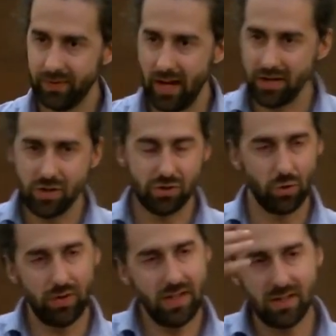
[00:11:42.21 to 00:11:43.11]
And you
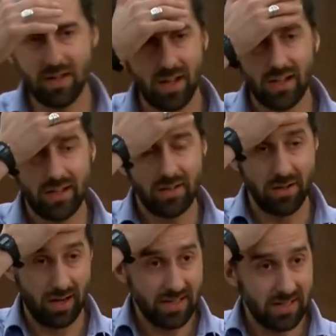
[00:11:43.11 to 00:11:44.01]
saw it in the early
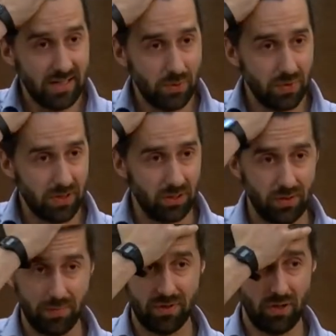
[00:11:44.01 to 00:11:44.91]
90s with the
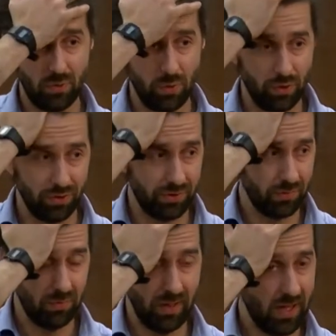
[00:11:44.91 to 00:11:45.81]
crypto wars,
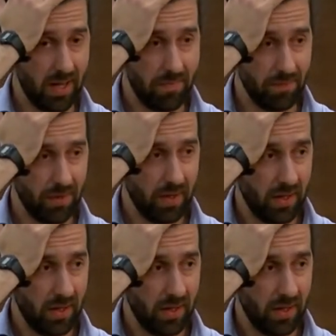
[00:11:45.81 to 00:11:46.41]
um,